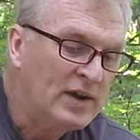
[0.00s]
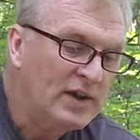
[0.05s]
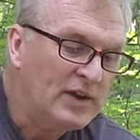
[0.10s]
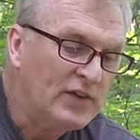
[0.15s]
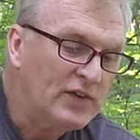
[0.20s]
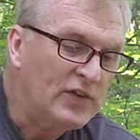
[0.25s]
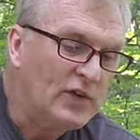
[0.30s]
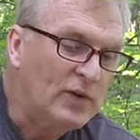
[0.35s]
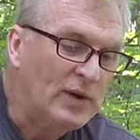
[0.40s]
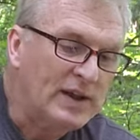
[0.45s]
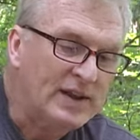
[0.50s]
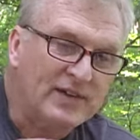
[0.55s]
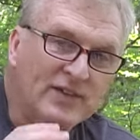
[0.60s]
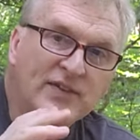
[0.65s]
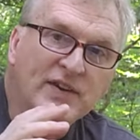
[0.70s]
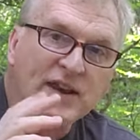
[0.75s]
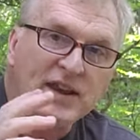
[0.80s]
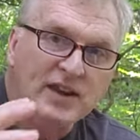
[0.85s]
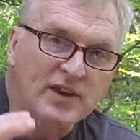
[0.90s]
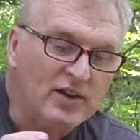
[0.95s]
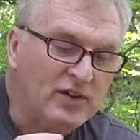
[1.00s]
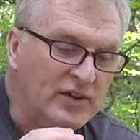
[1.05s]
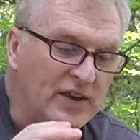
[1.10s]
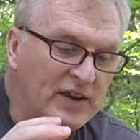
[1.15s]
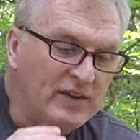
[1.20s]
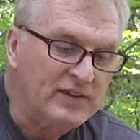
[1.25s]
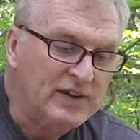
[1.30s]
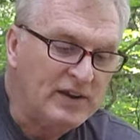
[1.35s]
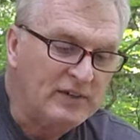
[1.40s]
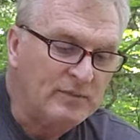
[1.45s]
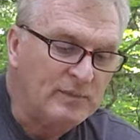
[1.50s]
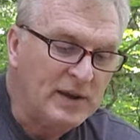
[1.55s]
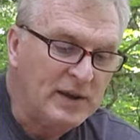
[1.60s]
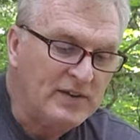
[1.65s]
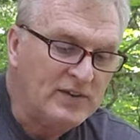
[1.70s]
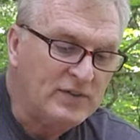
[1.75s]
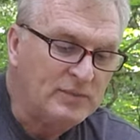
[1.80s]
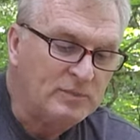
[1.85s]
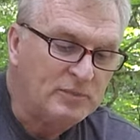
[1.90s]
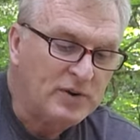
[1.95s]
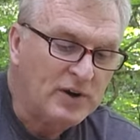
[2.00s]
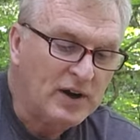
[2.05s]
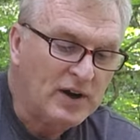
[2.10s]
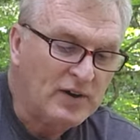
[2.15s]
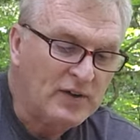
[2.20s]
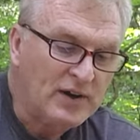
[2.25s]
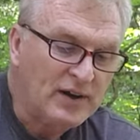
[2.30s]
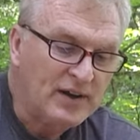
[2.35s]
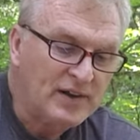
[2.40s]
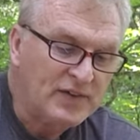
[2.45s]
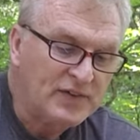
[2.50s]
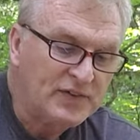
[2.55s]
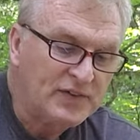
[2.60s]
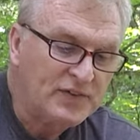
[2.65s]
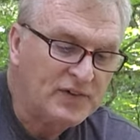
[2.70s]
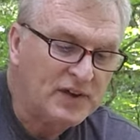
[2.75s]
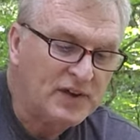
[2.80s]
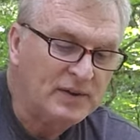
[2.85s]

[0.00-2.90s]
So I can see, you know, they've made some progress.